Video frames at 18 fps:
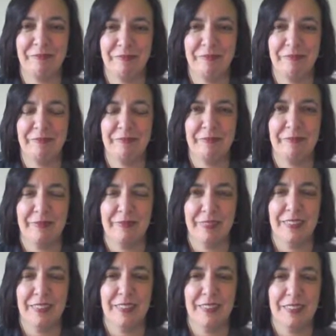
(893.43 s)

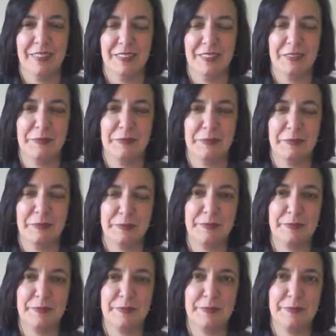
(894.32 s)

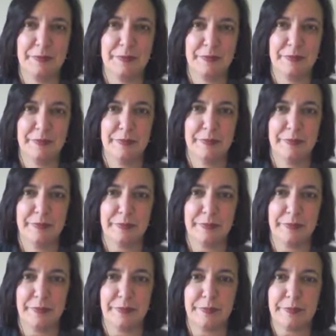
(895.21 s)

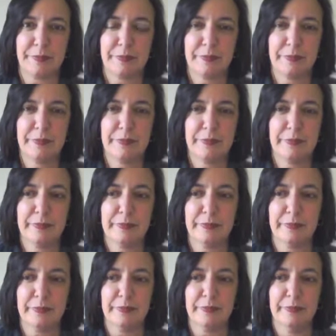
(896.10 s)

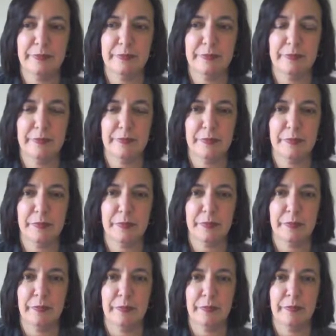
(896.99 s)

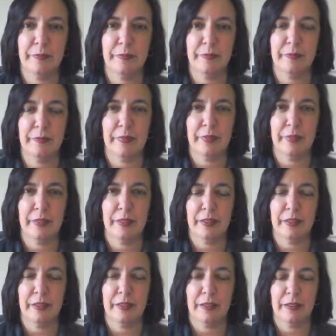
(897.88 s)

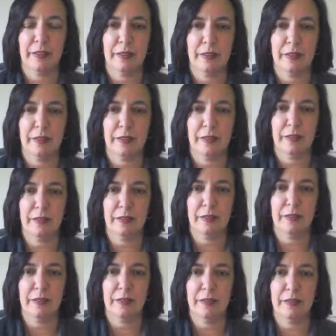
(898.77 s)

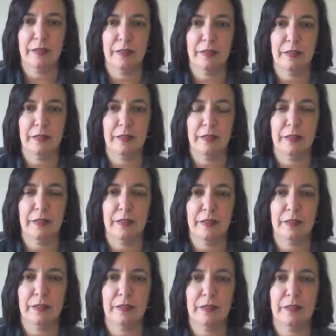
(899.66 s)

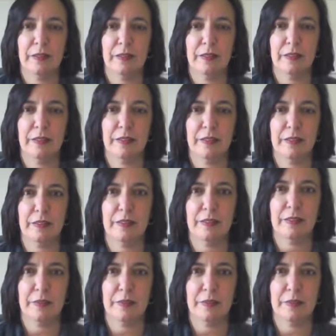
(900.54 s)
[no speech]